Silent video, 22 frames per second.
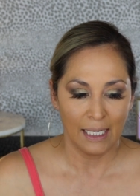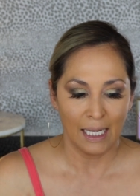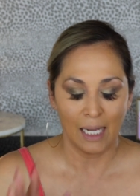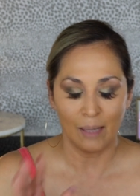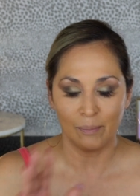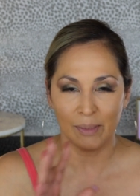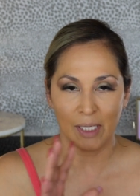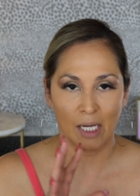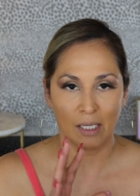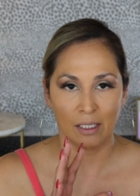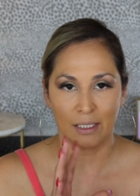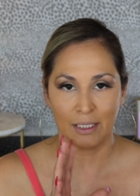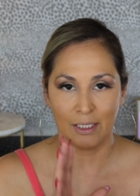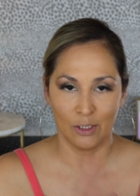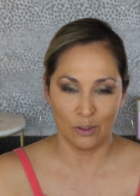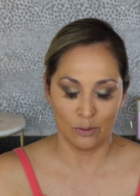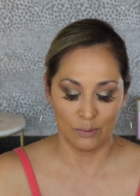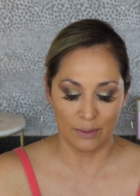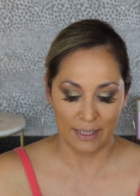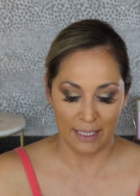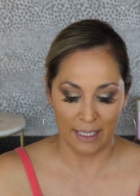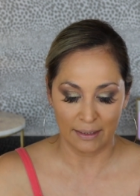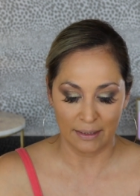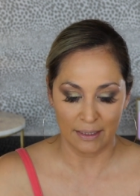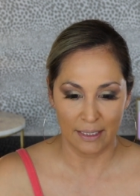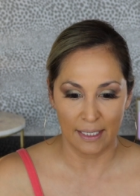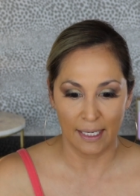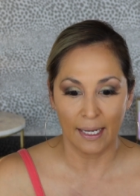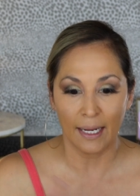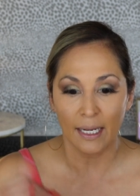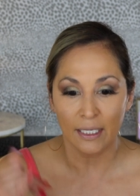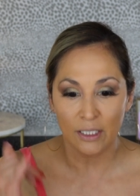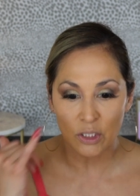I'm not gonna use that
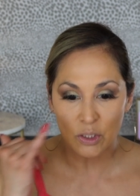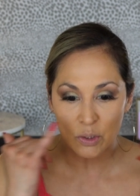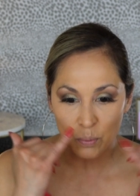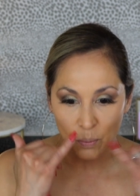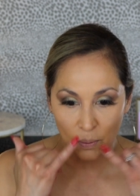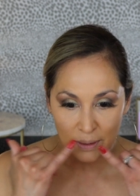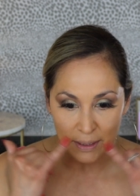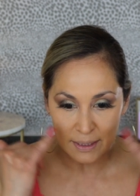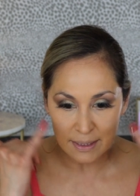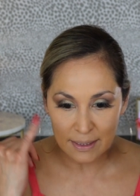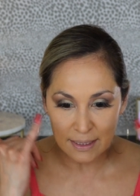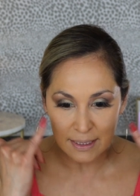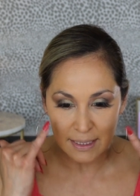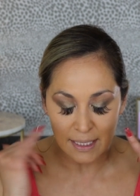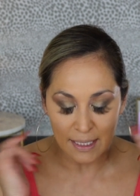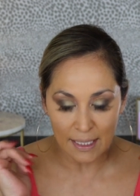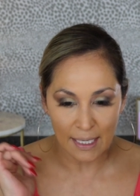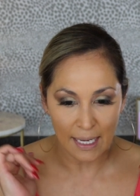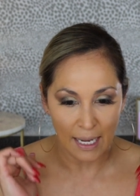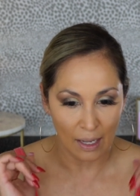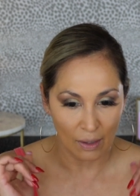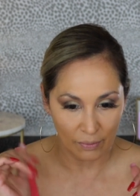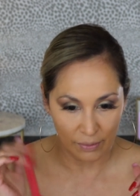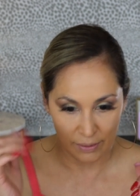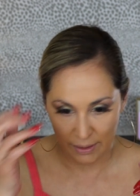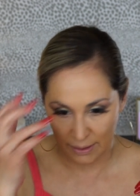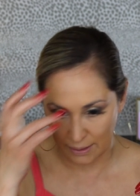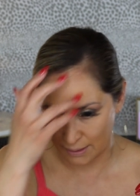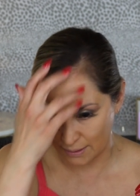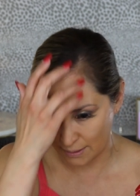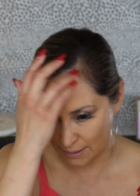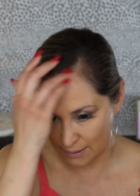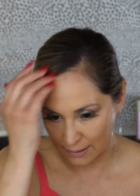today. I just wanna see how
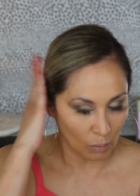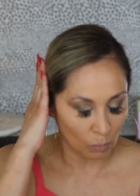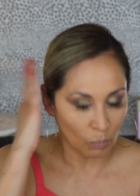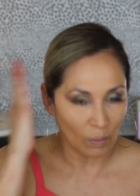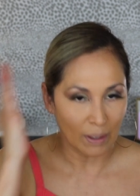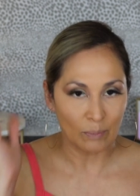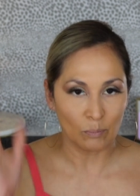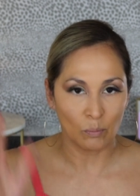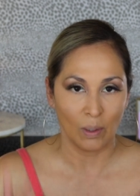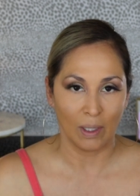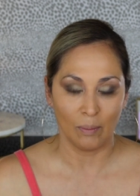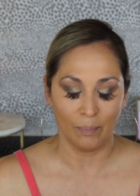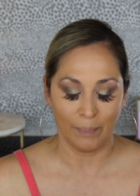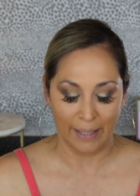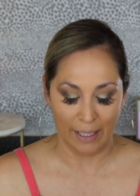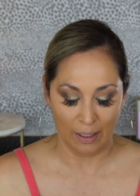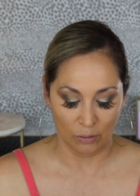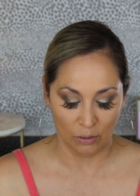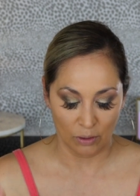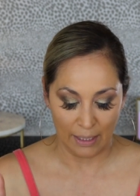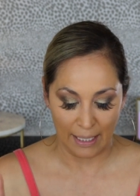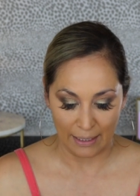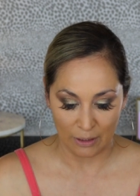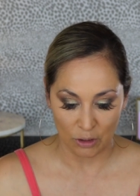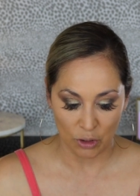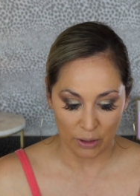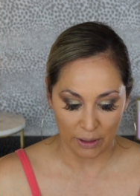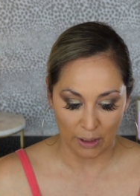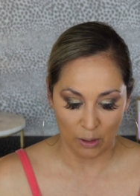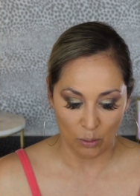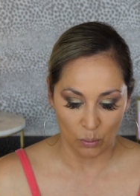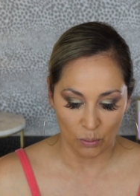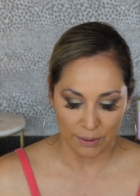this uh, Wet n Wild powder
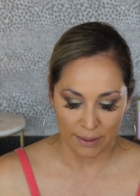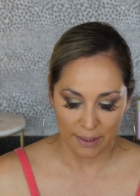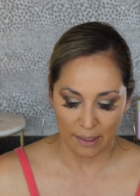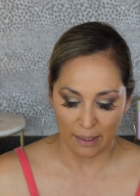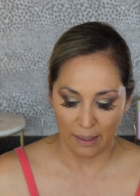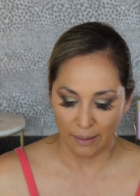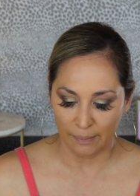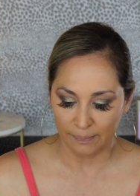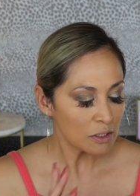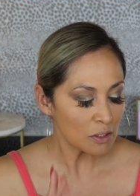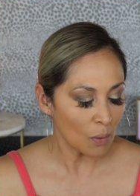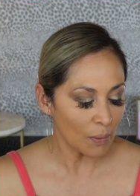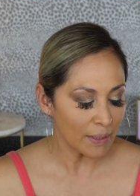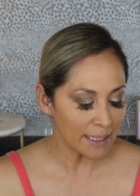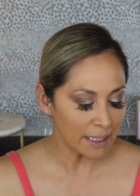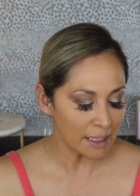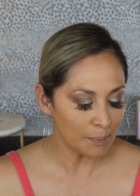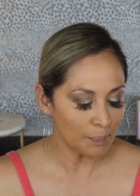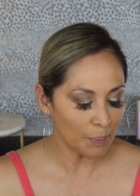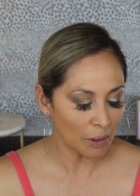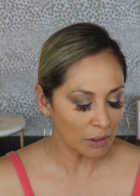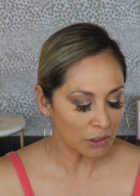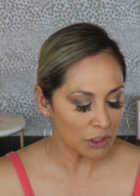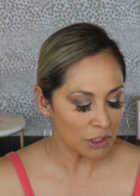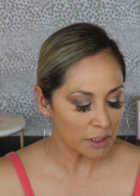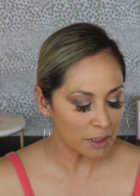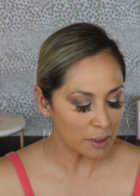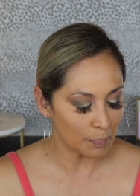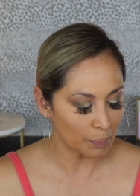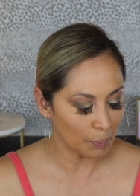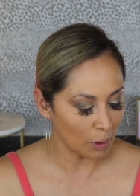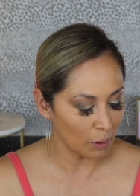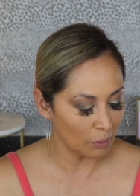actually holds up. So I did purchase
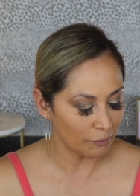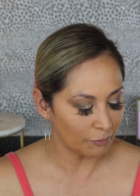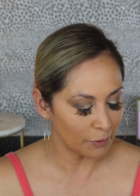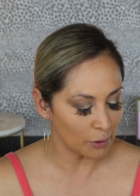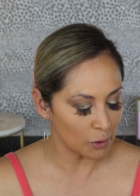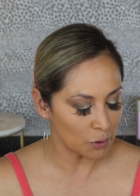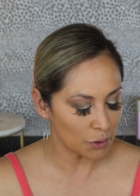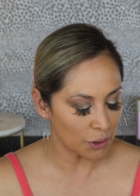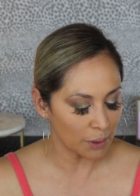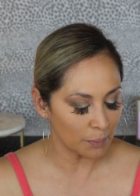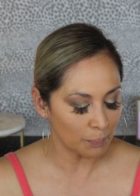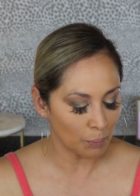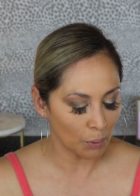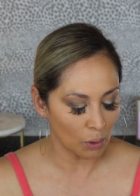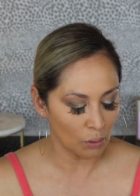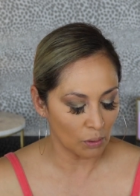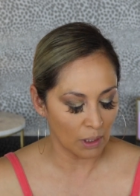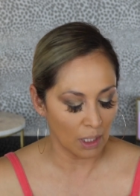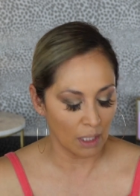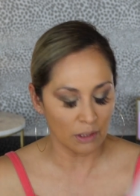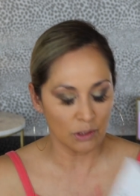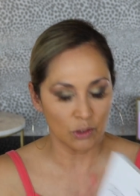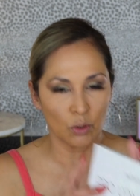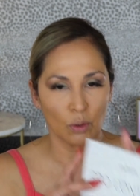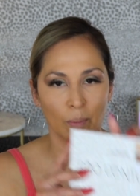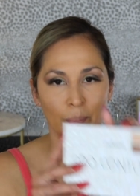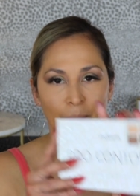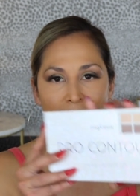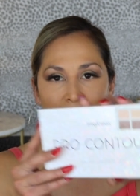the Pro Fusion Pro Contour